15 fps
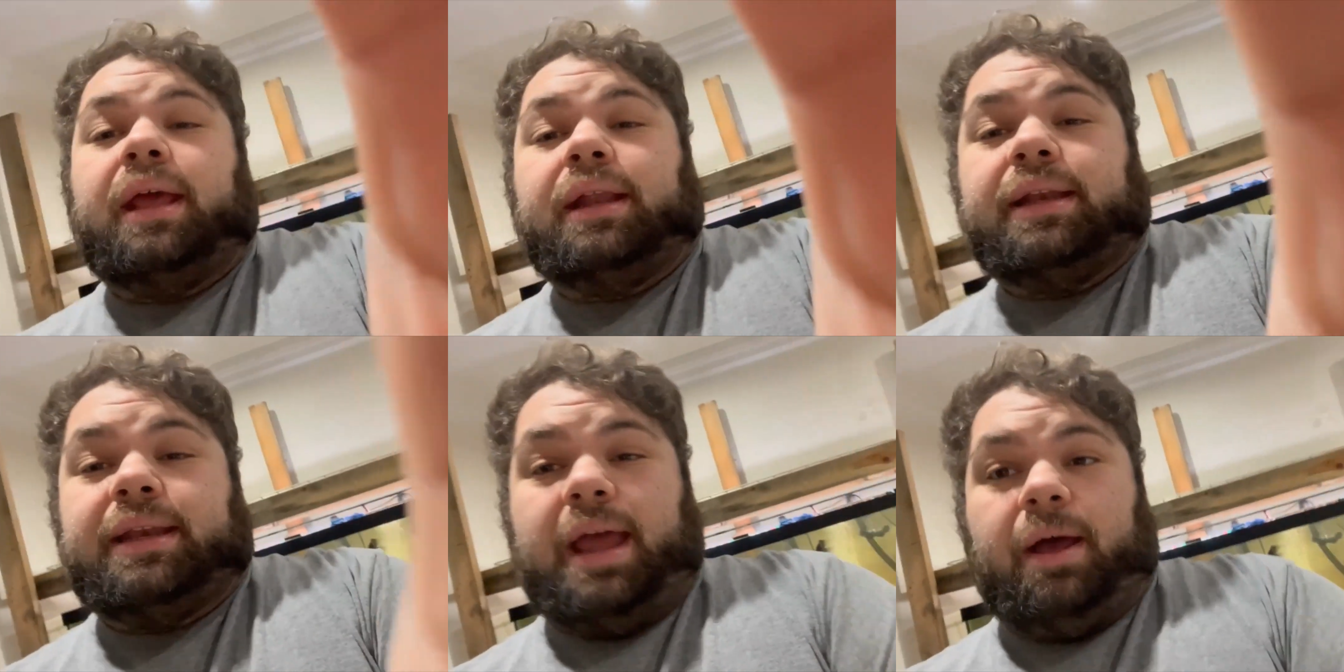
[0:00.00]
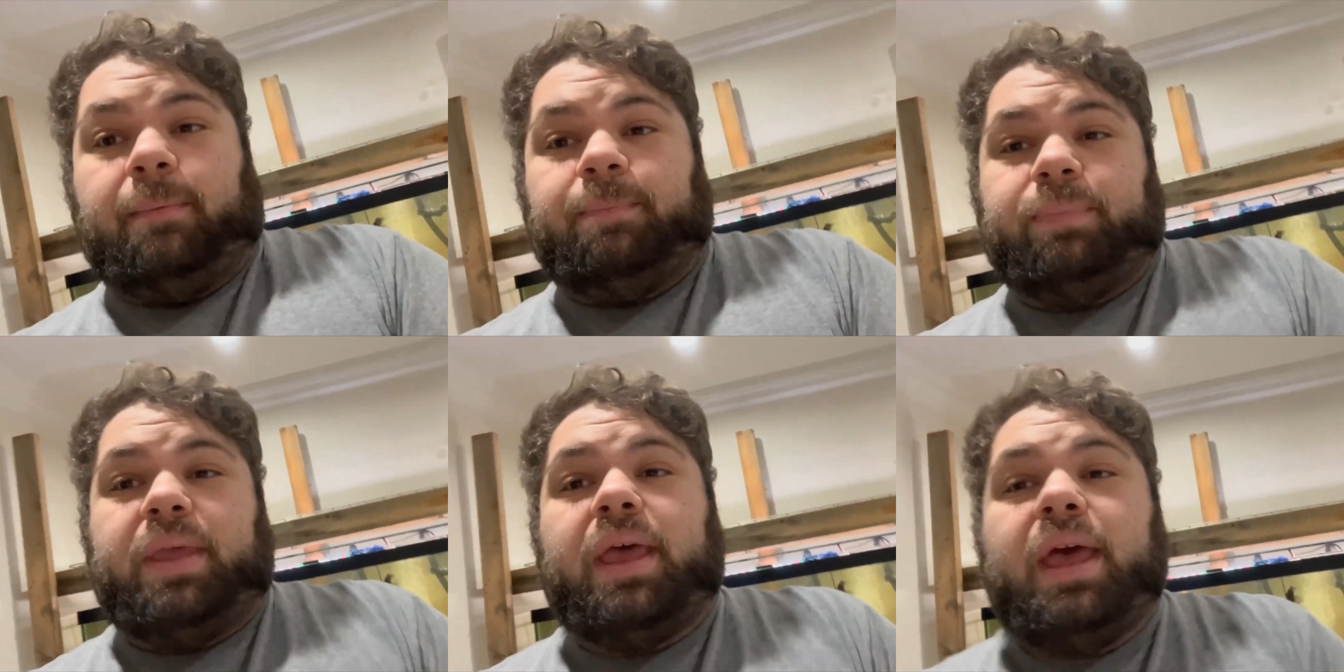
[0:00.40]
Now,
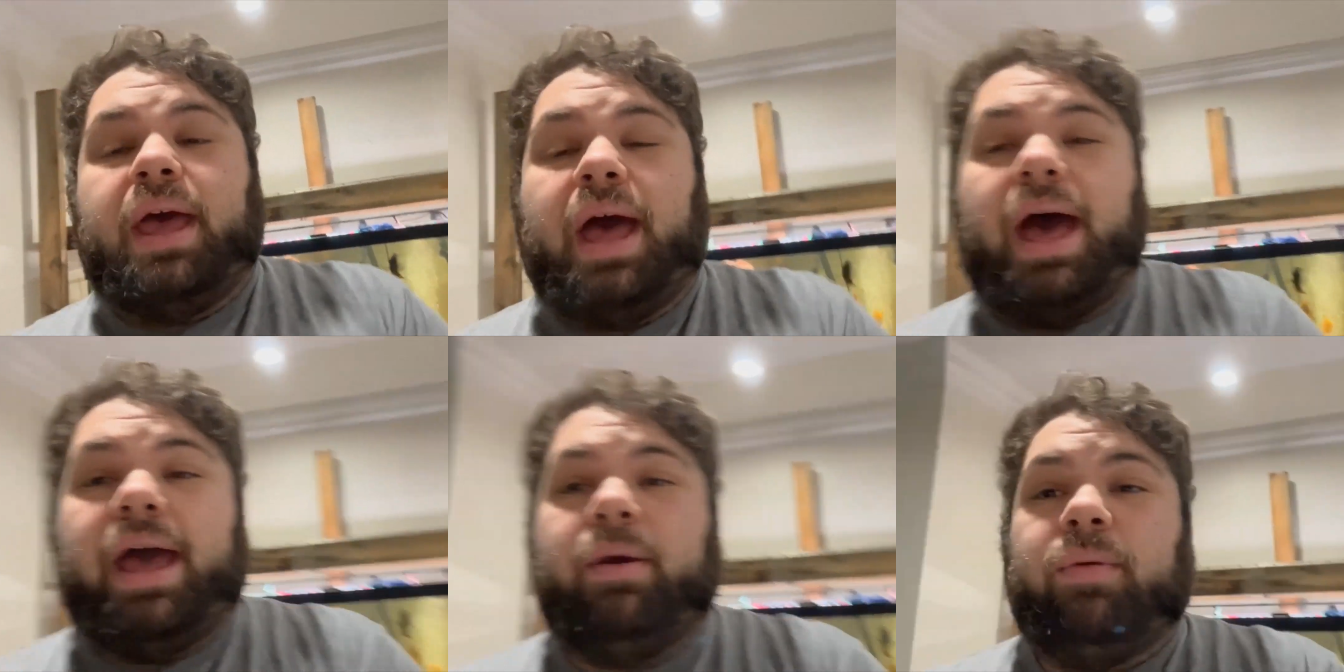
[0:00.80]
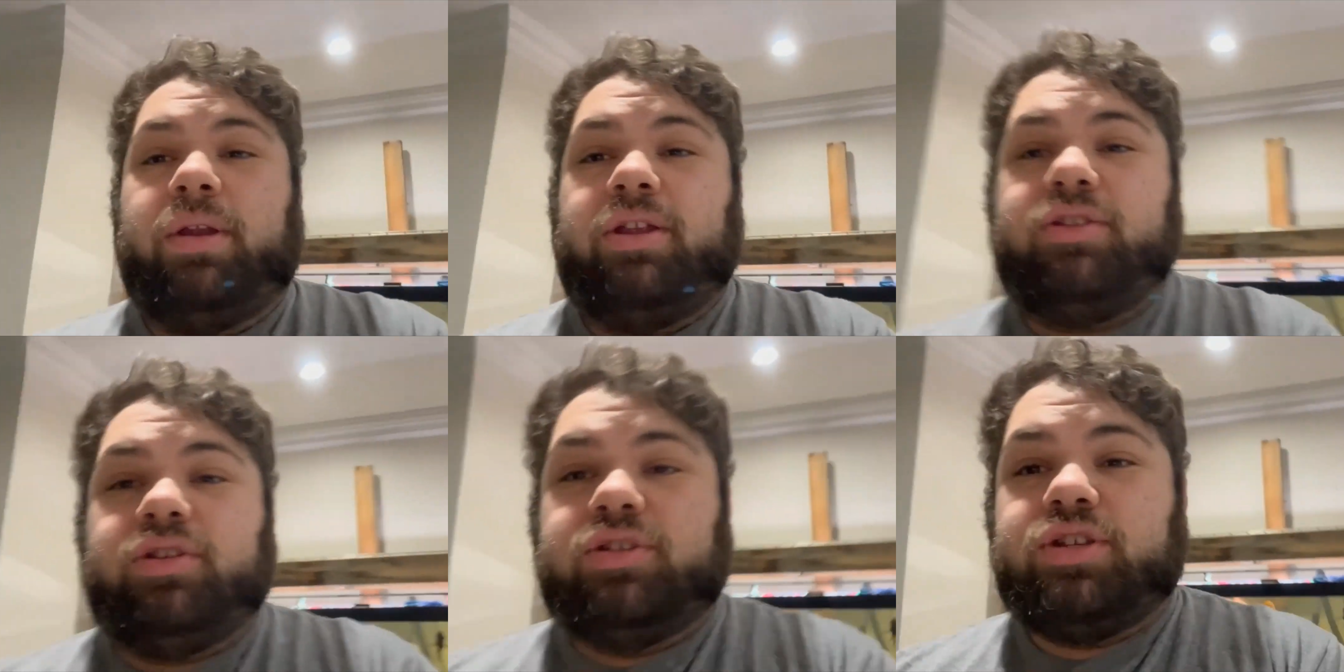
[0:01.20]
I
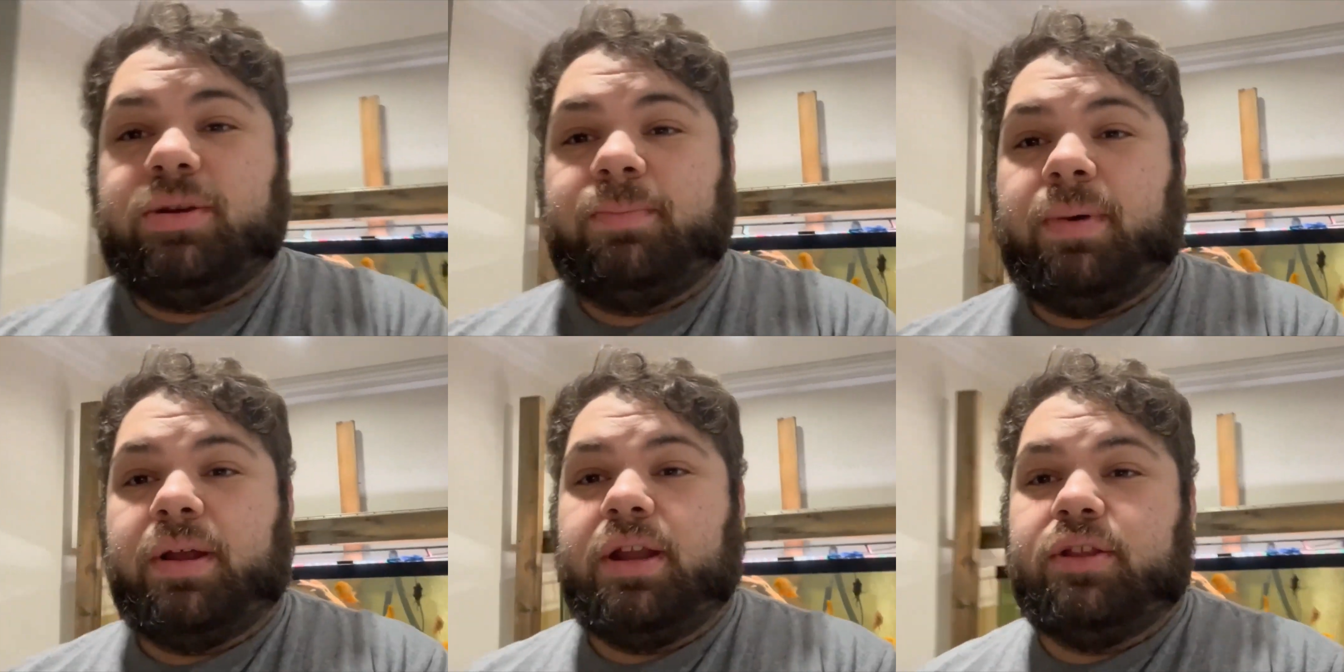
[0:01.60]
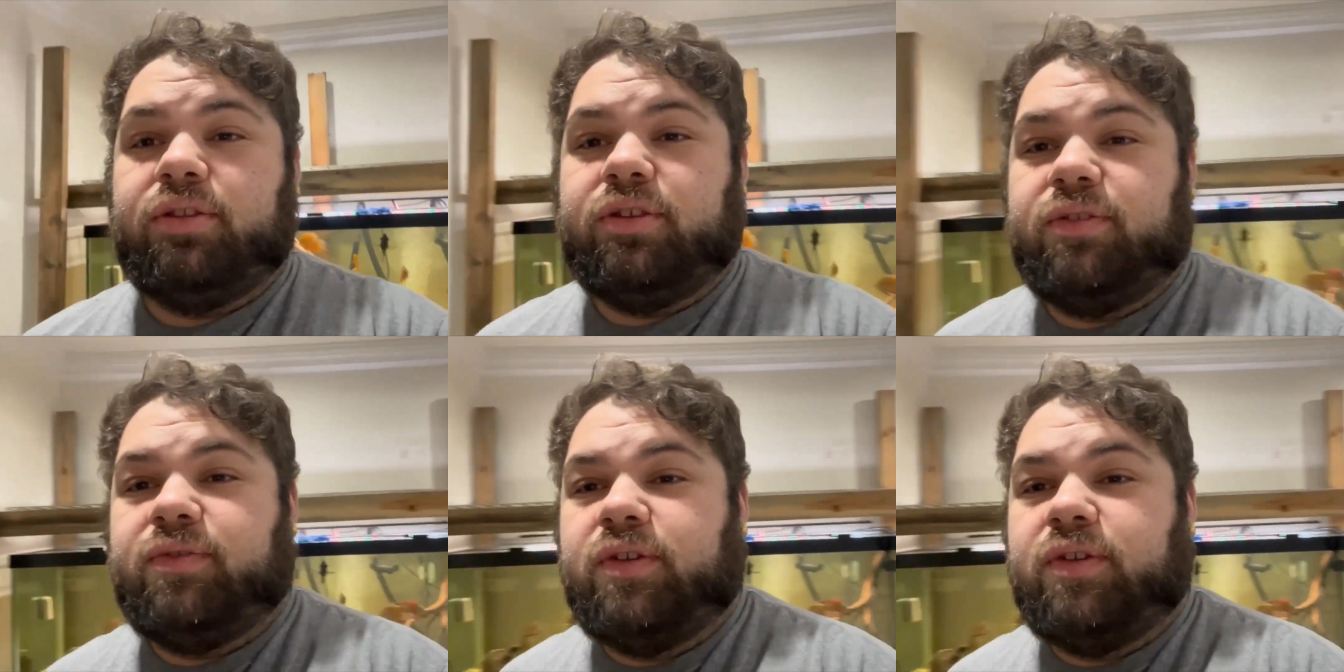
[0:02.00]
wanted to jump on into this